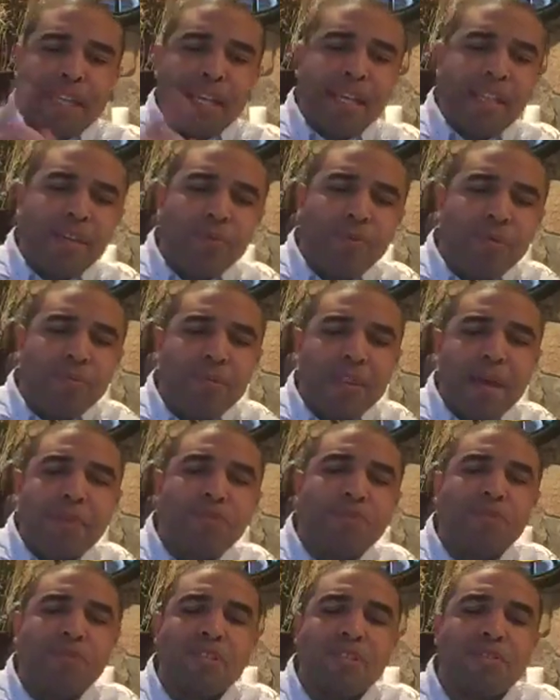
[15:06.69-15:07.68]
And then that
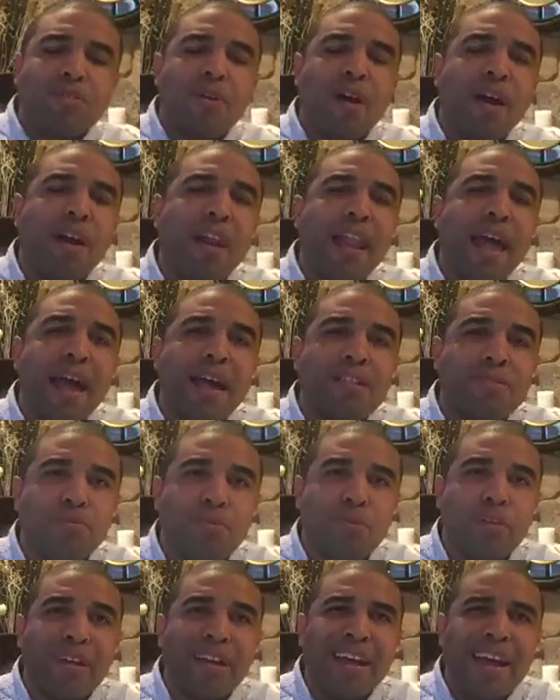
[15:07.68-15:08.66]
moves us to our last
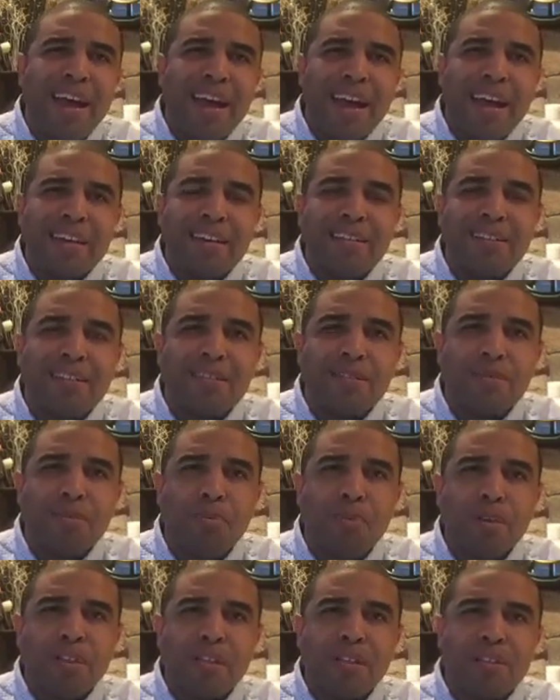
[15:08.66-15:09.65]
point, and this is the
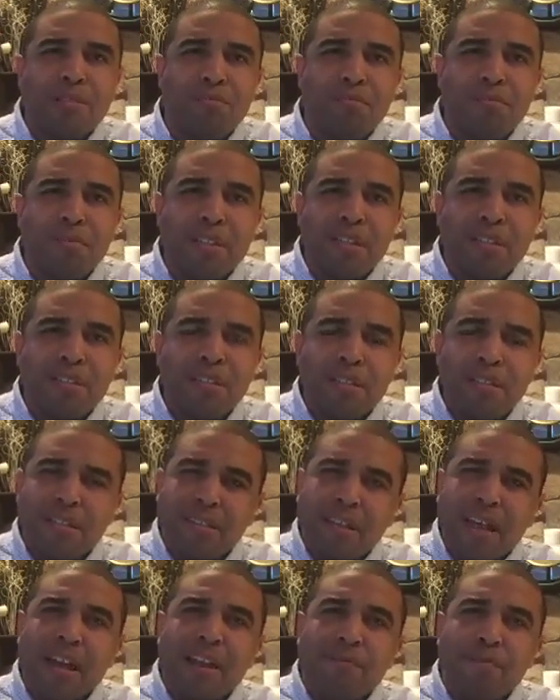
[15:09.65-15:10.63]
point that's
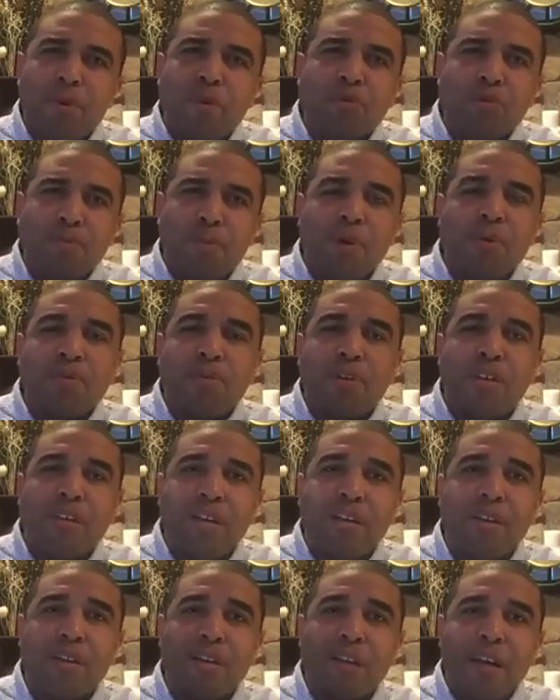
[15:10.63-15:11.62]
kind of most potent
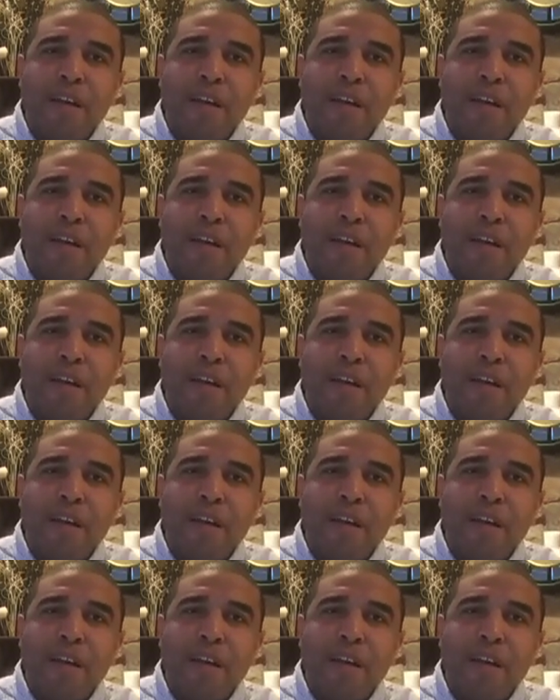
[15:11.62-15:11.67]
here,